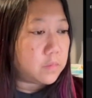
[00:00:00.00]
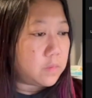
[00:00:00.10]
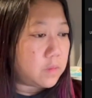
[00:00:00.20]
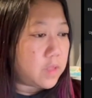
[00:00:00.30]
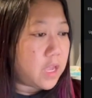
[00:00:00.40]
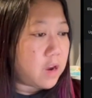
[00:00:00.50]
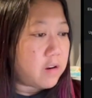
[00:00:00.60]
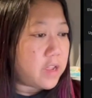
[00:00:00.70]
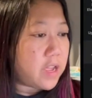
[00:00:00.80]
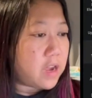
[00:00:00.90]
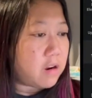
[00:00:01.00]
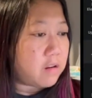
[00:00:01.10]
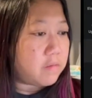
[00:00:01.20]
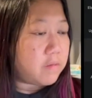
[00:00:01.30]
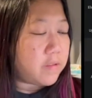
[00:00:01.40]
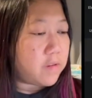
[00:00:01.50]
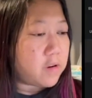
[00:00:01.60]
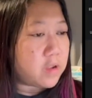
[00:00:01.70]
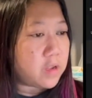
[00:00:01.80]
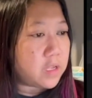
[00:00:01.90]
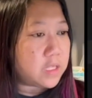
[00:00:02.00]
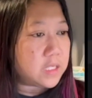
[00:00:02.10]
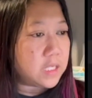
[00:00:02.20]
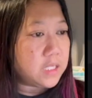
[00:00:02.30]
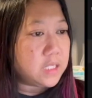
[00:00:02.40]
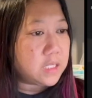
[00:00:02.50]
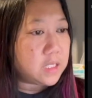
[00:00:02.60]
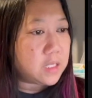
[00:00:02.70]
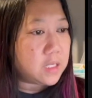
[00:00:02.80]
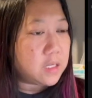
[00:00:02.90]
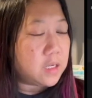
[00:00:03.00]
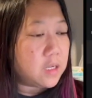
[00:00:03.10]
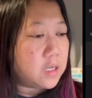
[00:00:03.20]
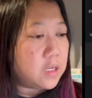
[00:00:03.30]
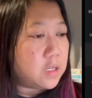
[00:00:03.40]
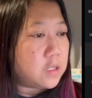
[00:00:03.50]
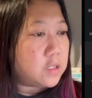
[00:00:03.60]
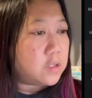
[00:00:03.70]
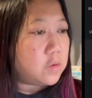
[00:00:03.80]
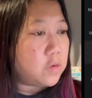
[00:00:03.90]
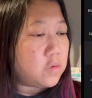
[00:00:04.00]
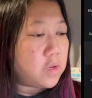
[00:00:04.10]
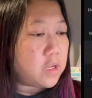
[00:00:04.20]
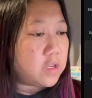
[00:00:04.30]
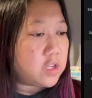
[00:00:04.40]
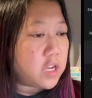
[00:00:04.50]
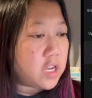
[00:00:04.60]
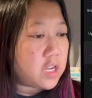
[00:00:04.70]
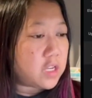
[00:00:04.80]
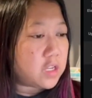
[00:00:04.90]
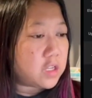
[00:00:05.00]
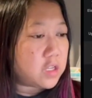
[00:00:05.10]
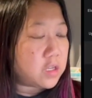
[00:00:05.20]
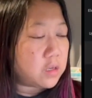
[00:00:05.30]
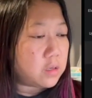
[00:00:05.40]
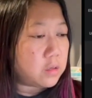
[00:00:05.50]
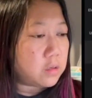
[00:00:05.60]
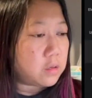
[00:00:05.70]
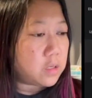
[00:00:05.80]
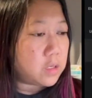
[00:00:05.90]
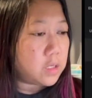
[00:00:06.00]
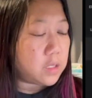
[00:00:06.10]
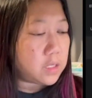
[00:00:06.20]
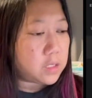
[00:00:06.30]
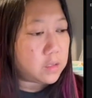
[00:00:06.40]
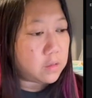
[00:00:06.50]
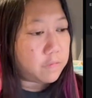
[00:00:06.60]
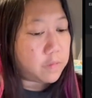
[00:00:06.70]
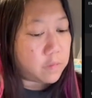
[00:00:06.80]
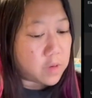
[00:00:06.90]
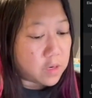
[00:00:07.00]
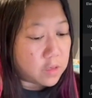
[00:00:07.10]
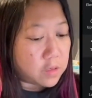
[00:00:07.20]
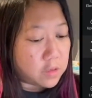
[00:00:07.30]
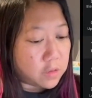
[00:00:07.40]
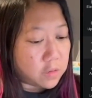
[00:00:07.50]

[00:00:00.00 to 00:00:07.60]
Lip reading: They've already exist. So you can change, and if we wanted to do,